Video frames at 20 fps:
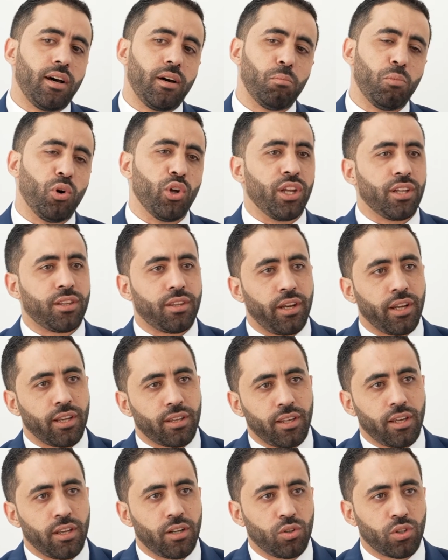monitoring
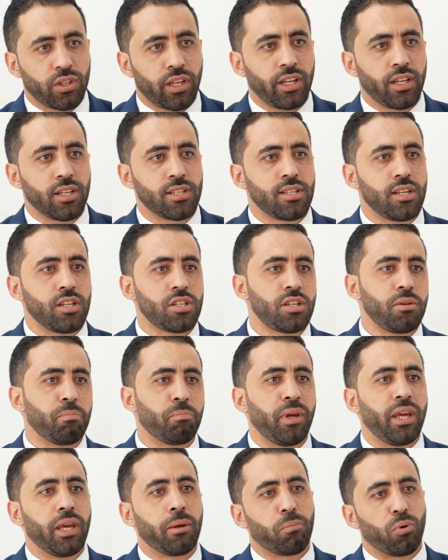their organization,
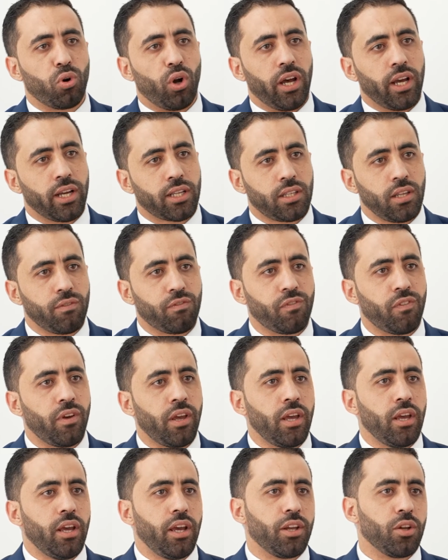being proactive
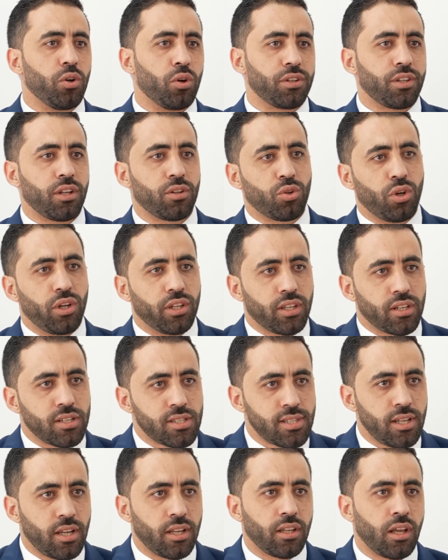in order to
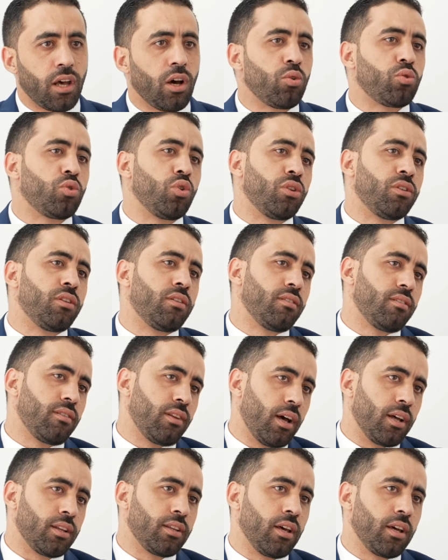understand how could
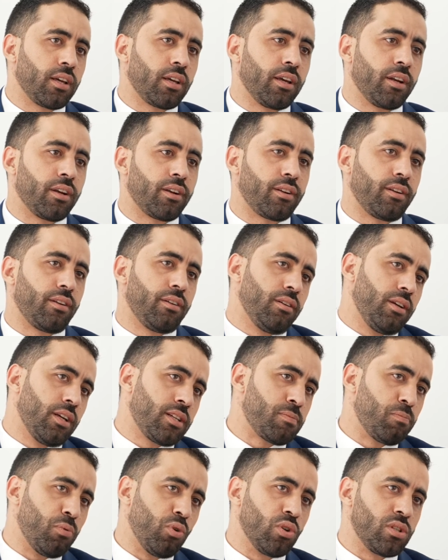the attacker
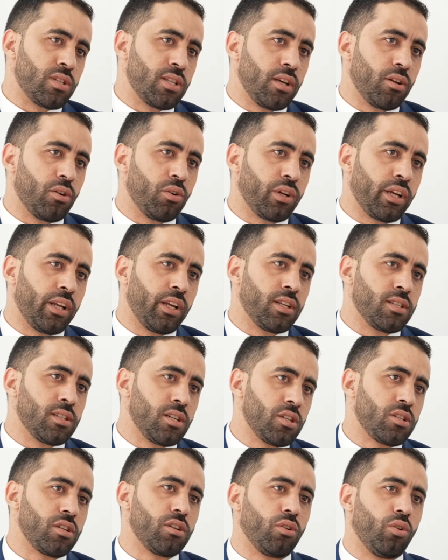expose their
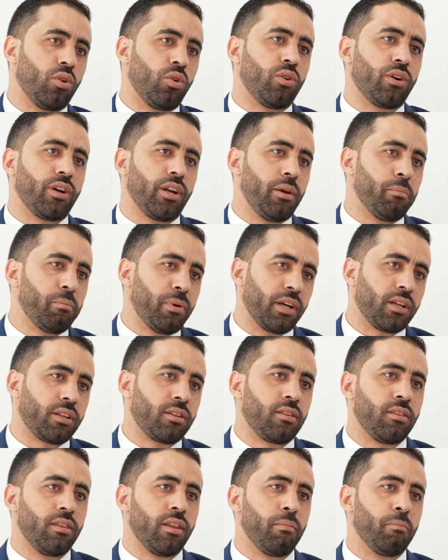organization or impact
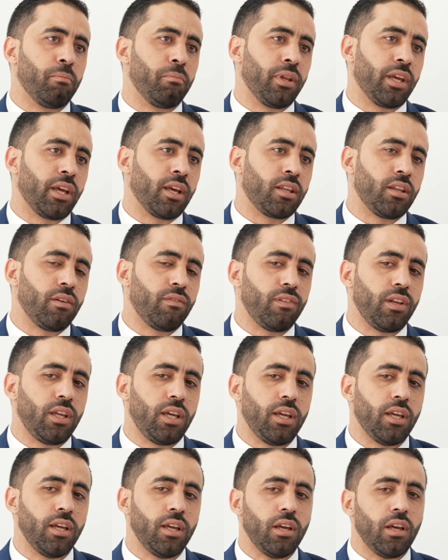them
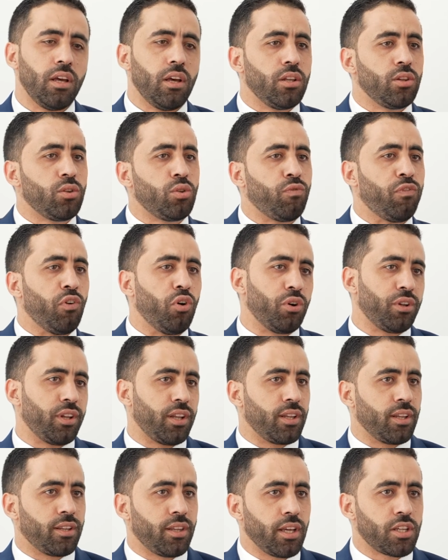negatively, for the
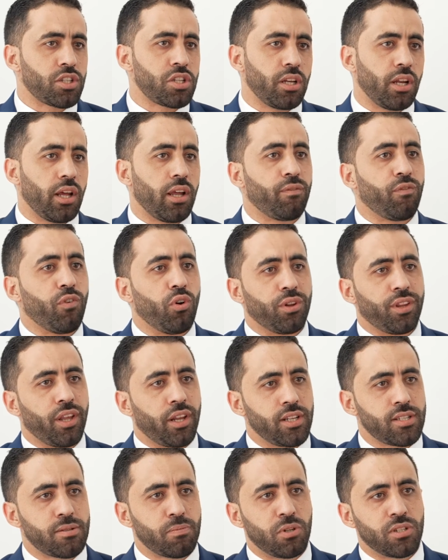detection and for the
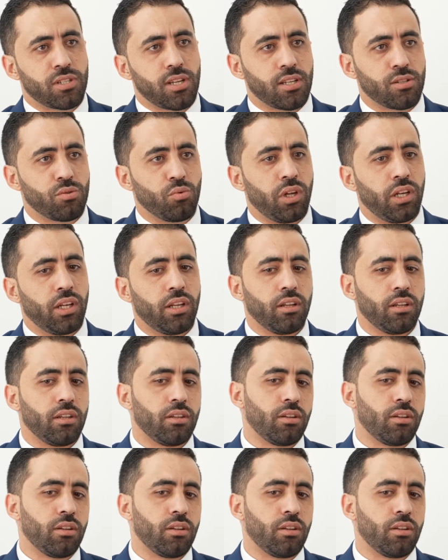response as well,